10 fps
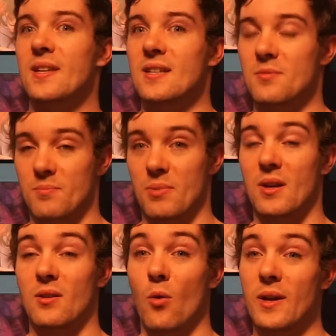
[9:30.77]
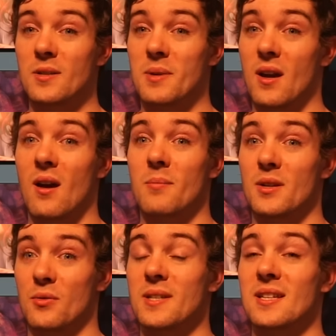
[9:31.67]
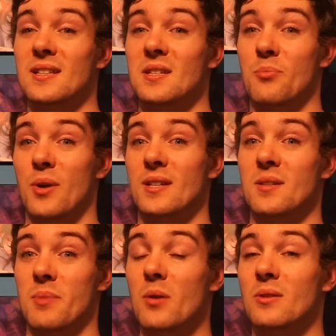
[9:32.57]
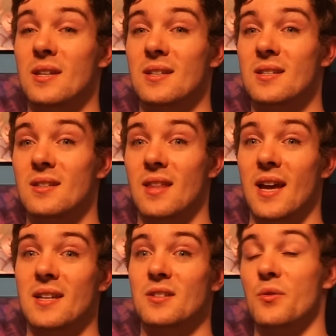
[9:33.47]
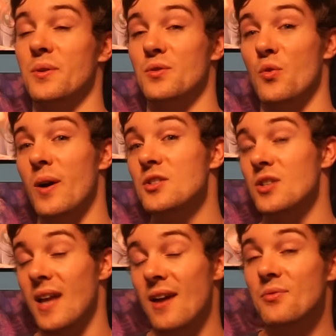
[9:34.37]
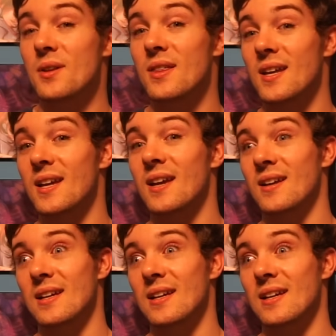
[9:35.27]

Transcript: He's going to become increasingly depressed about this, that he's going to question everything,